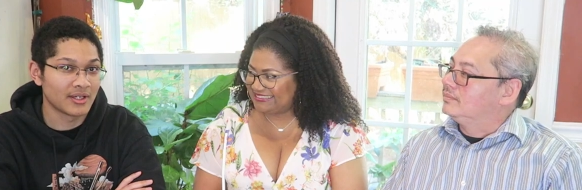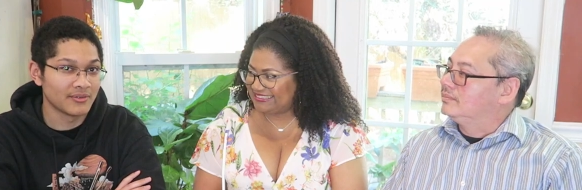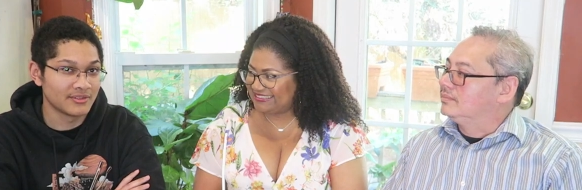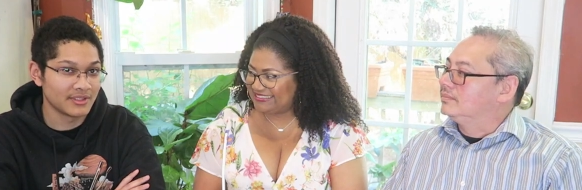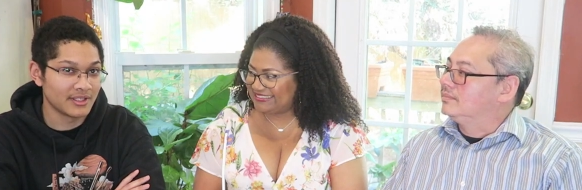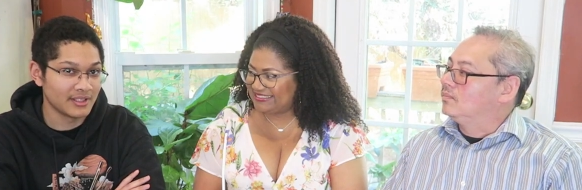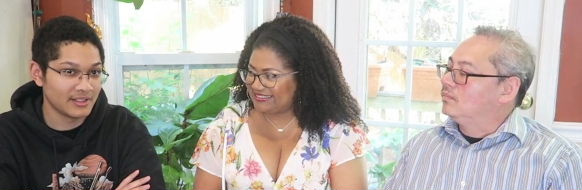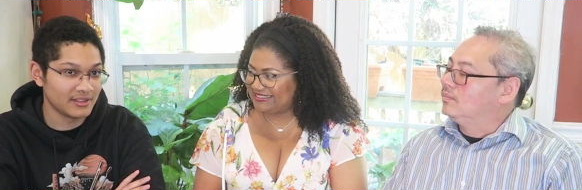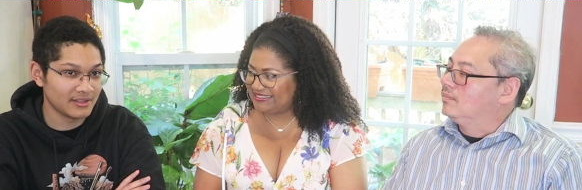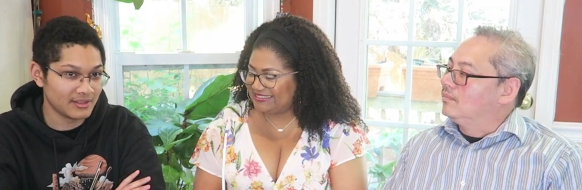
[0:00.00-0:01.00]
Speaker 1: So I would
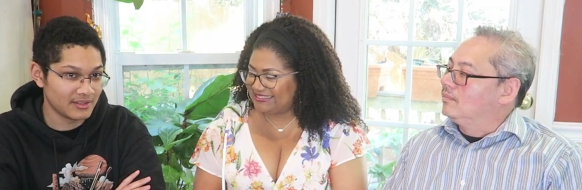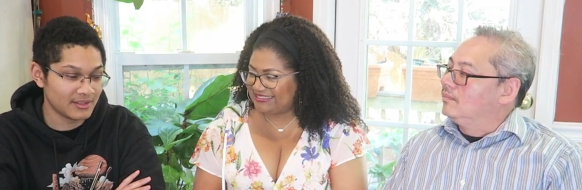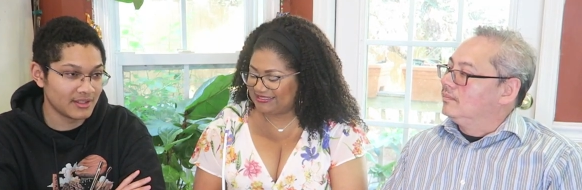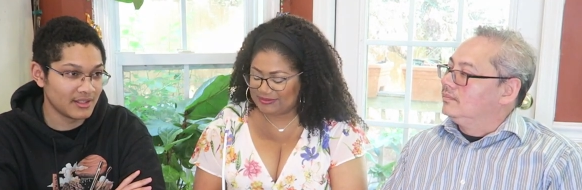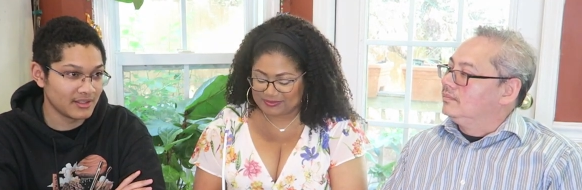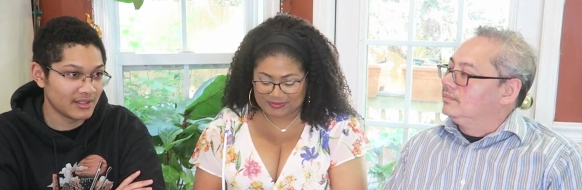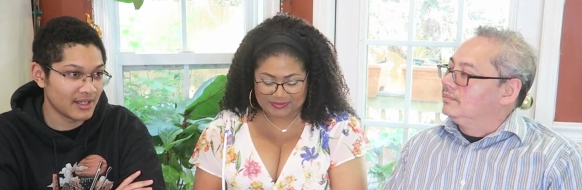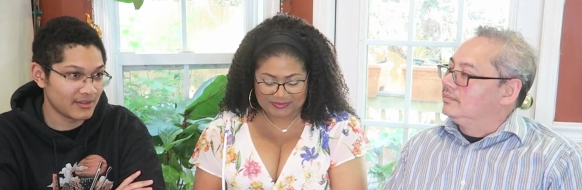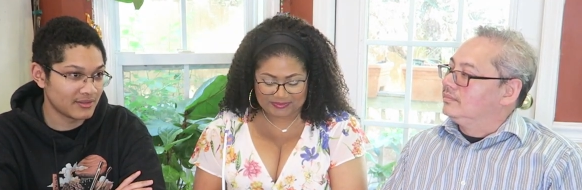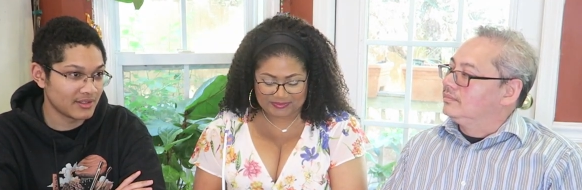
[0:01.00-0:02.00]
say
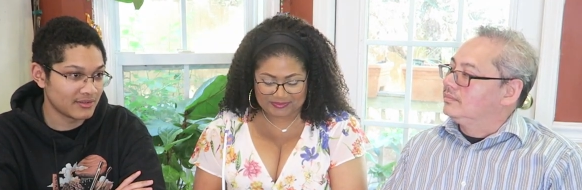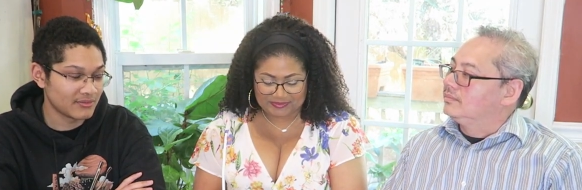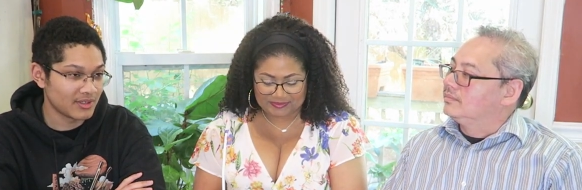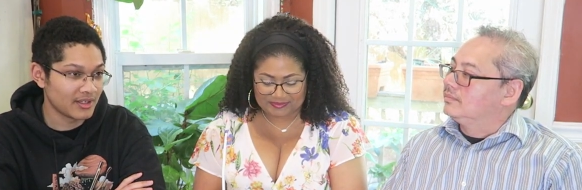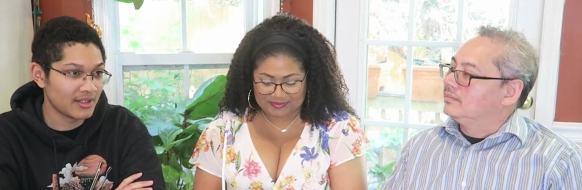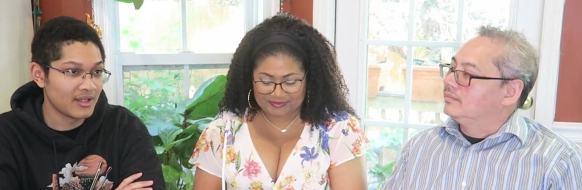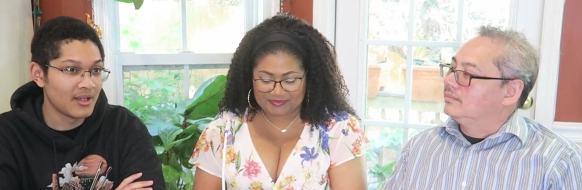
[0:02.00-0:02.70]
that that's why.